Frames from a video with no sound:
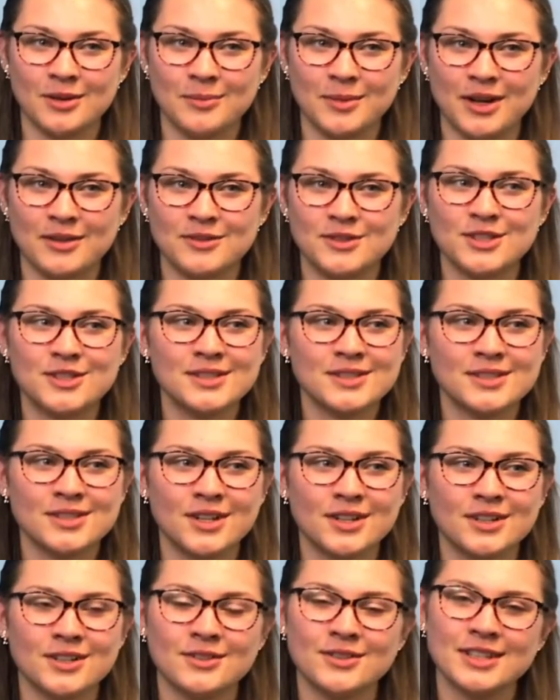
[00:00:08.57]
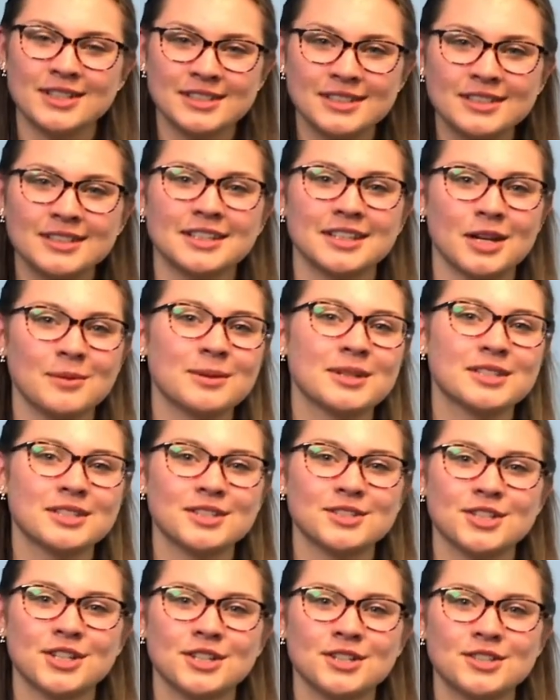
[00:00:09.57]
I've just started recently coming
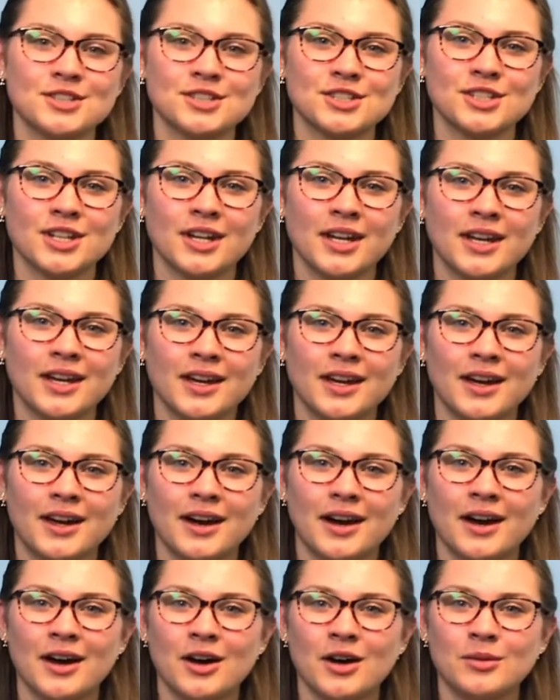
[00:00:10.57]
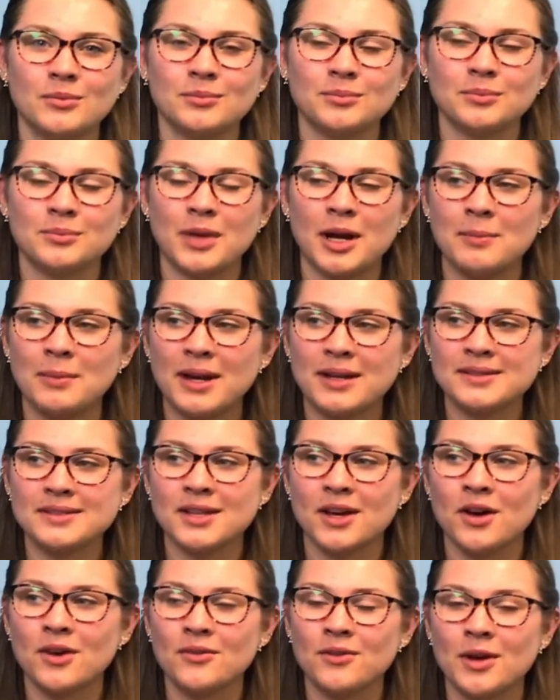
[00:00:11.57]
to church by
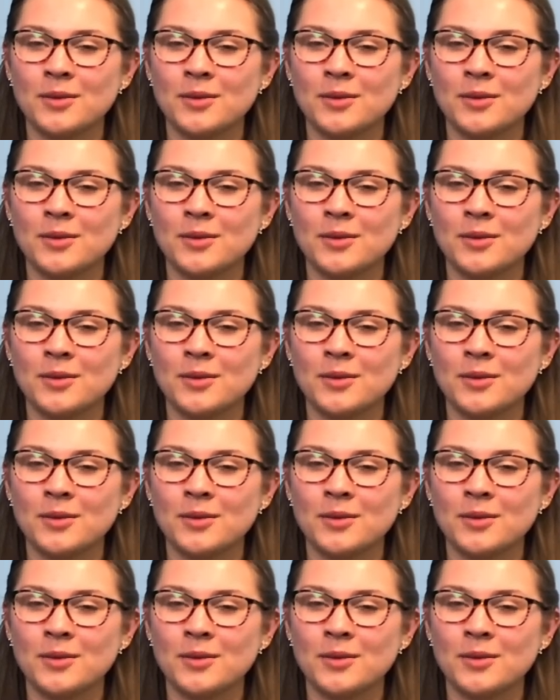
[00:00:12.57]
myself.